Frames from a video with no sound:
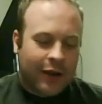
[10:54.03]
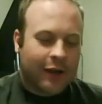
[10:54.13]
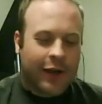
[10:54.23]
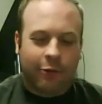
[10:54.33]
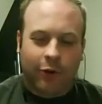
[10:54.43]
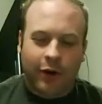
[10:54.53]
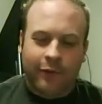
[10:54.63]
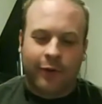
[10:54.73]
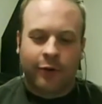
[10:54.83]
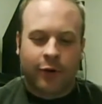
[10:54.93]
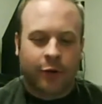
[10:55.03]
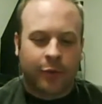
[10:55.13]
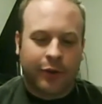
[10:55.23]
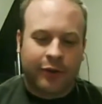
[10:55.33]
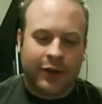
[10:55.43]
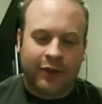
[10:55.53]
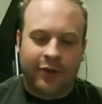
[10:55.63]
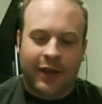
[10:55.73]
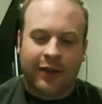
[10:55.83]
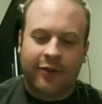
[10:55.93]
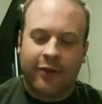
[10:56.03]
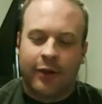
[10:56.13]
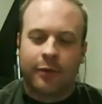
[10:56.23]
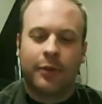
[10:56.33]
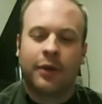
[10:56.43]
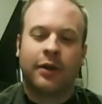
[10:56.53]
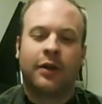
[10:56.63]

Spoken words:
and they run vulnerabilities against them.